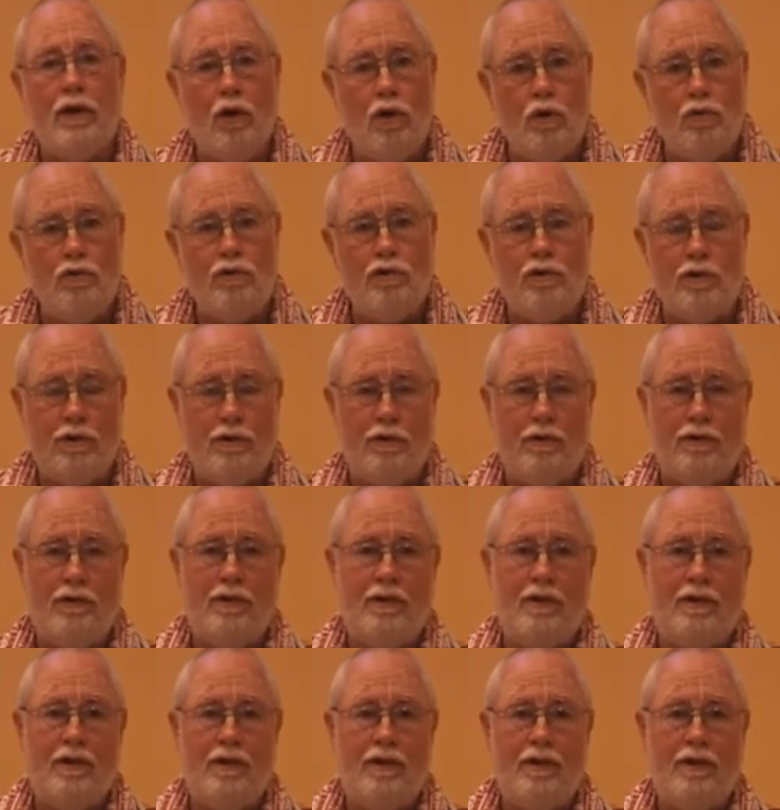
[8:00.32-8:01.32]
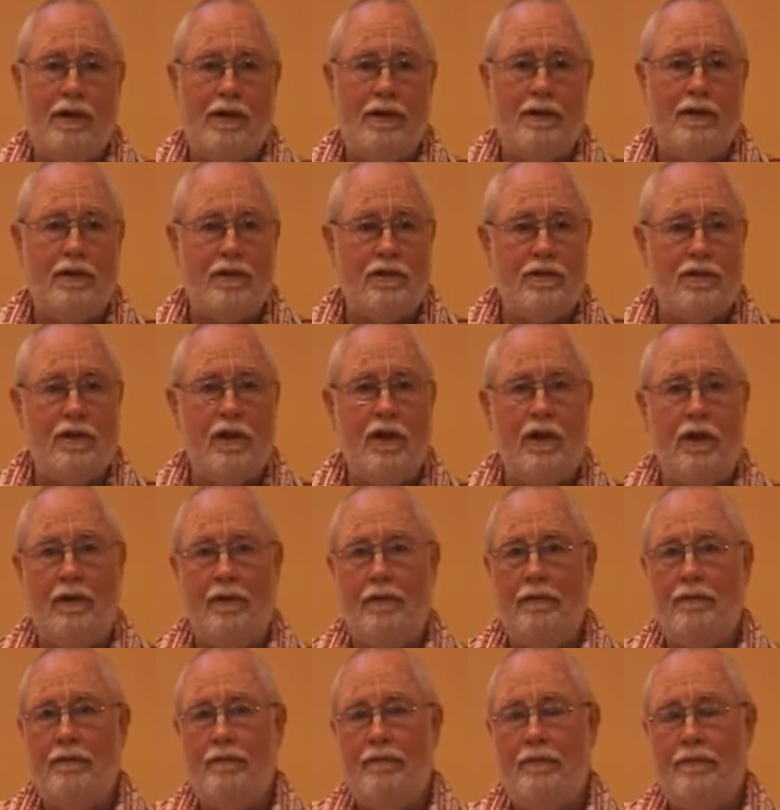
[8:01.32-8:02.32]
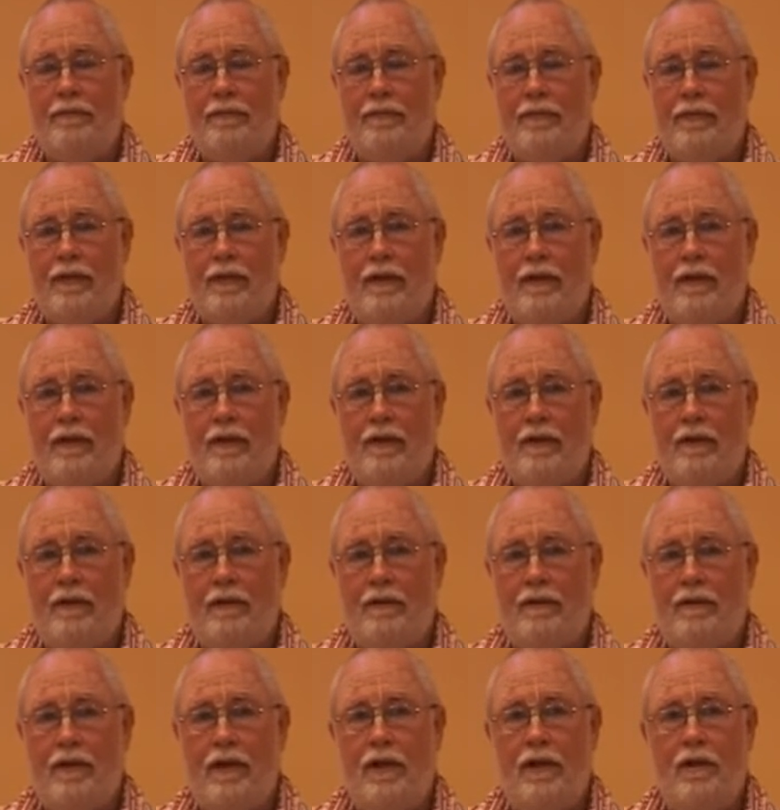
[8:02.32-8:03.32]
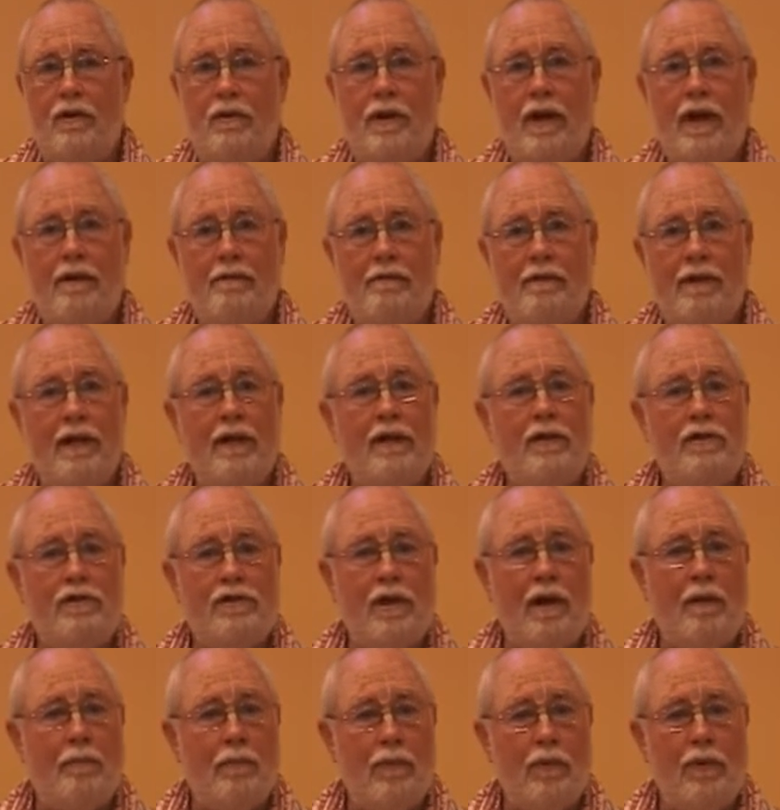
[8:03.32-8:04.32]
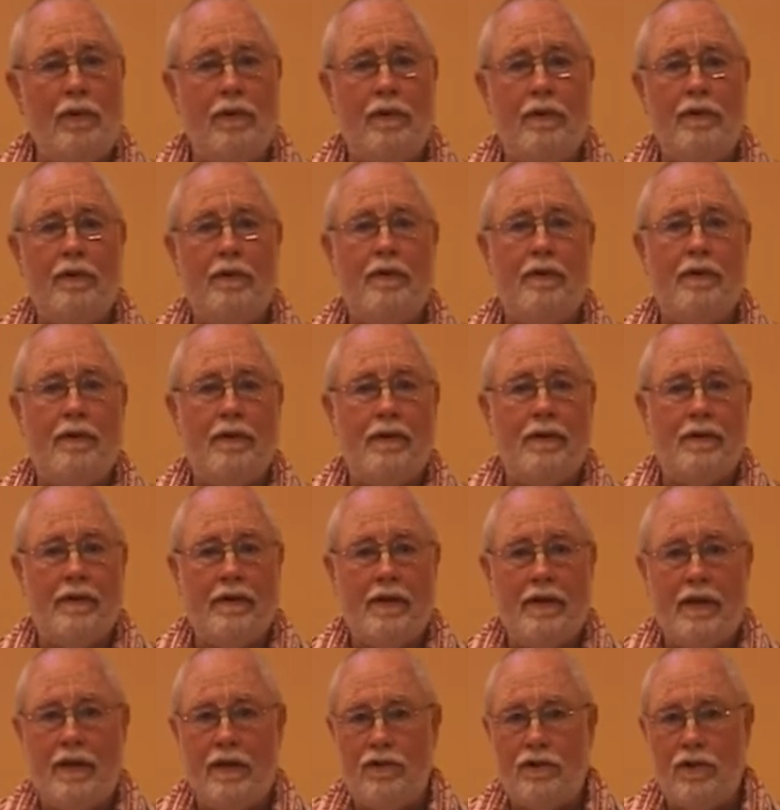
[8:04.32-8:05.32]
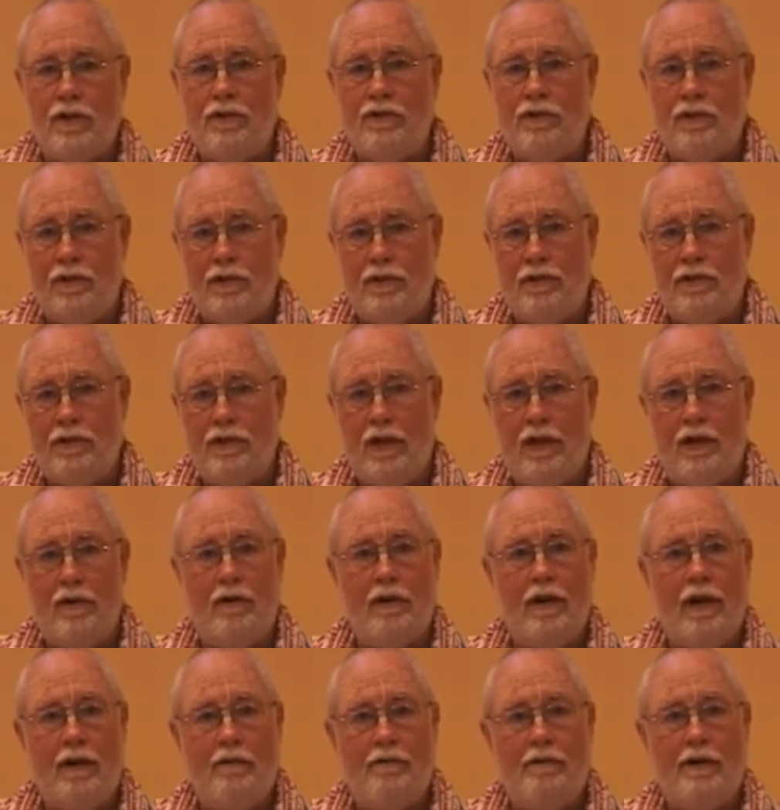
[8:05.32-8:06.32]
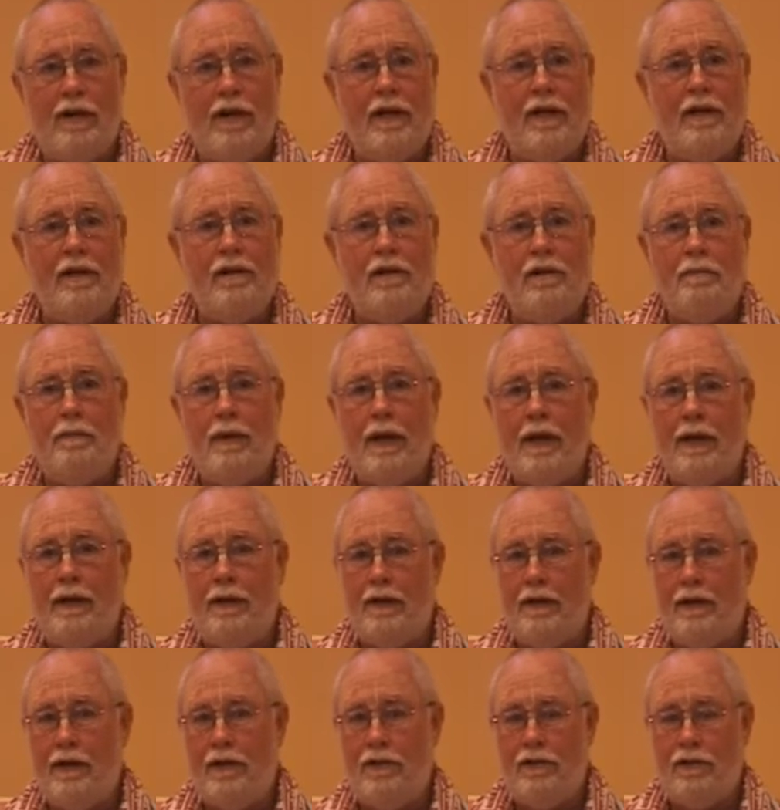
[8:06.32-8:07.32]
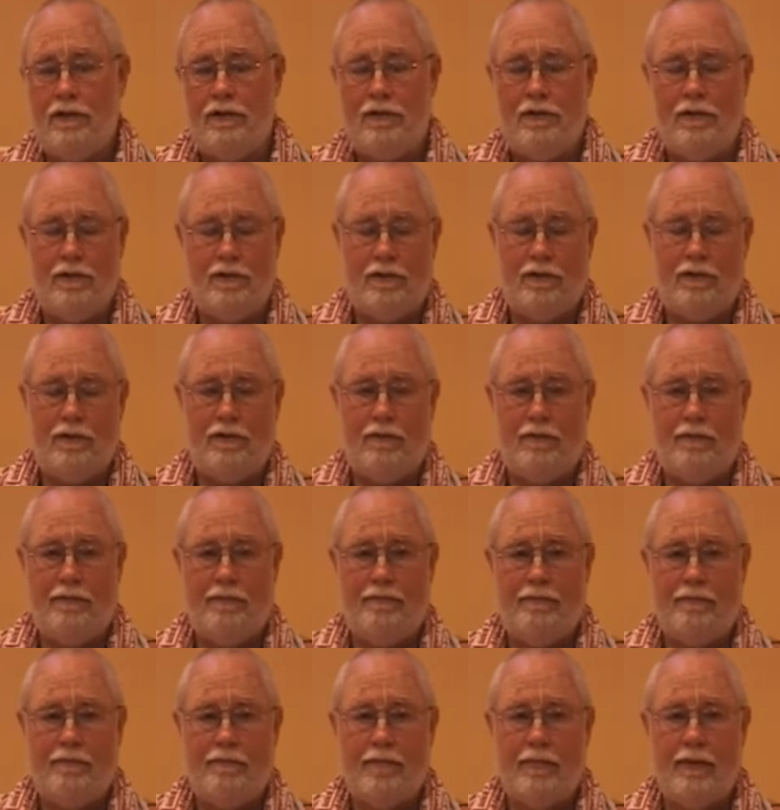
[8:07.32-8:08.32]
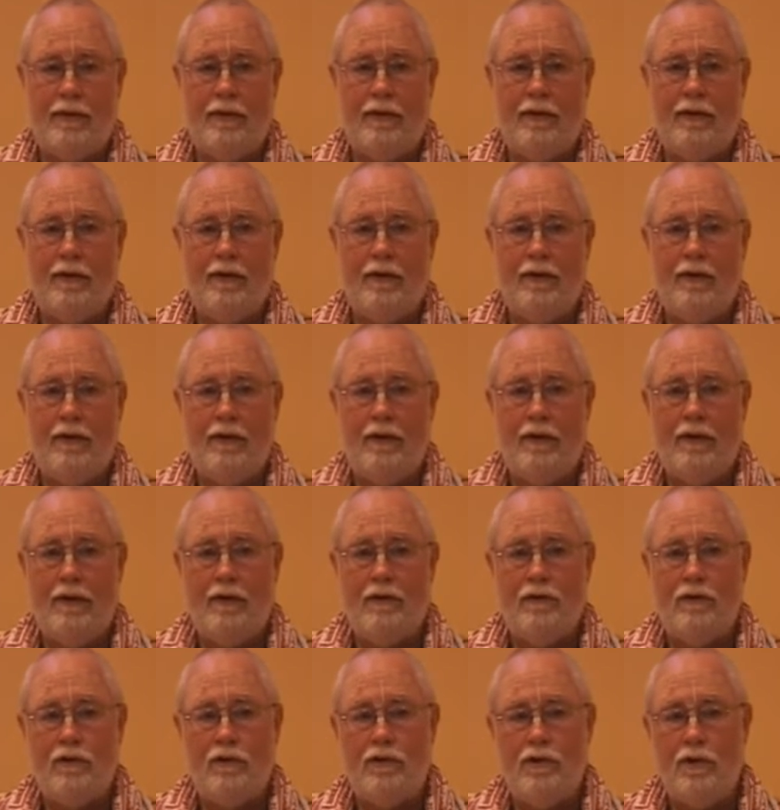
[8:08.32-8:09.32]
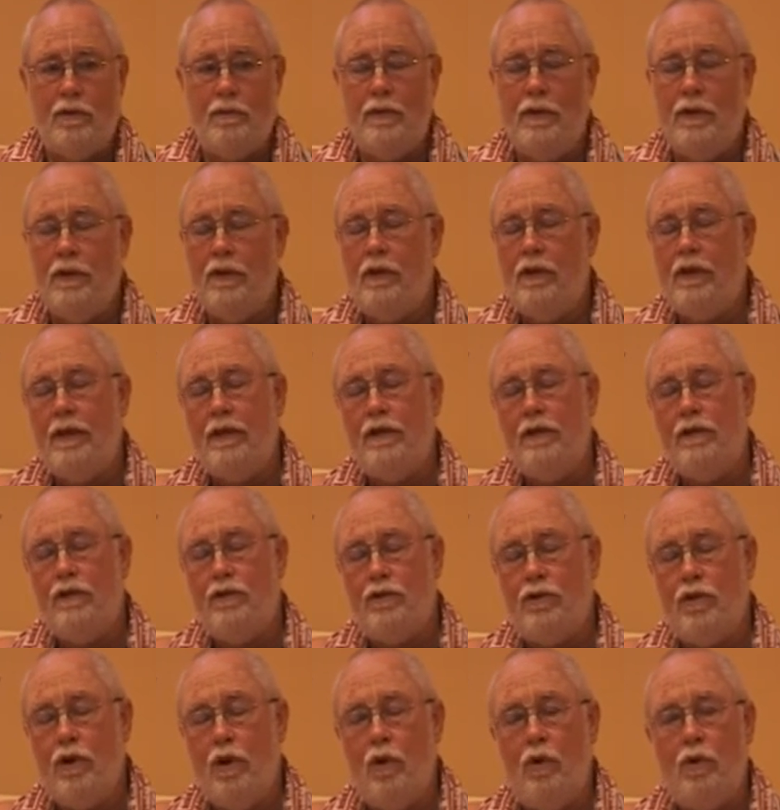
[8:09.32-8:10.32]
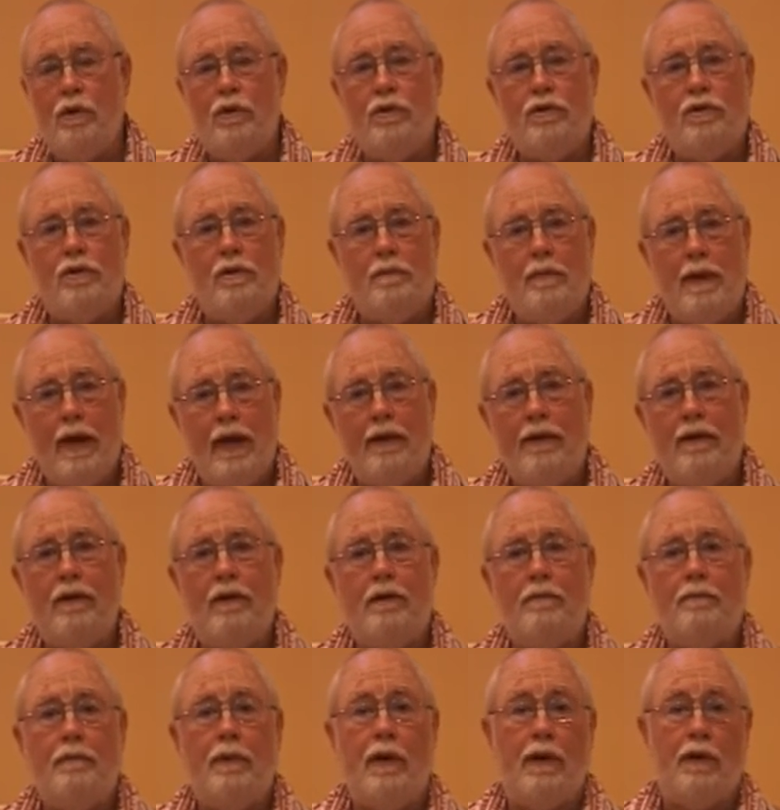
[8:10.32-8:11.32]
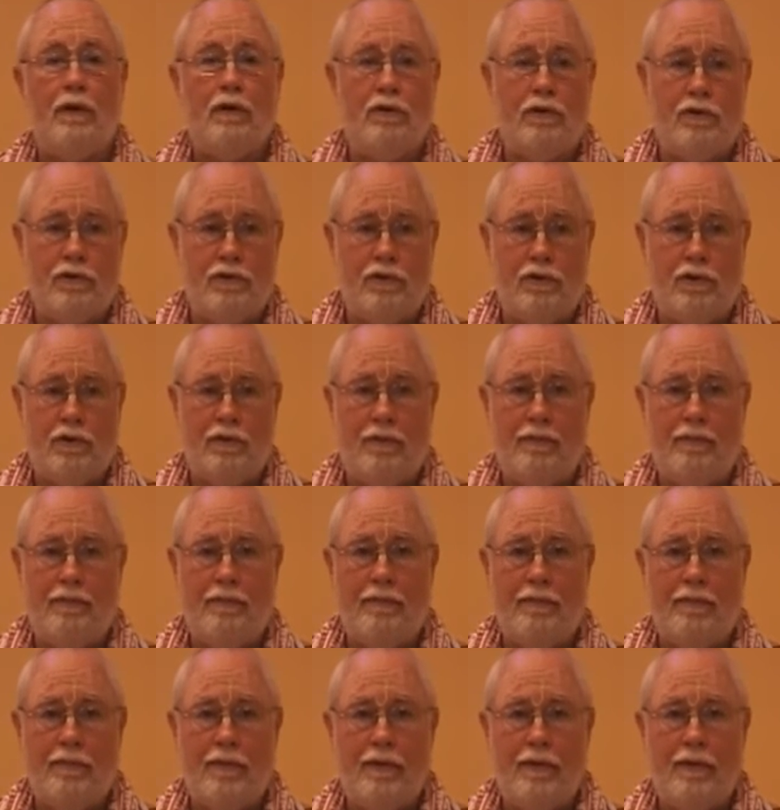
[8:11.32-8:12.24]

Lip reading: on the ocean and the sun. They don't have any separate existence. They don't have any independent existence. So similarly, the soul is dependent upon Krishna.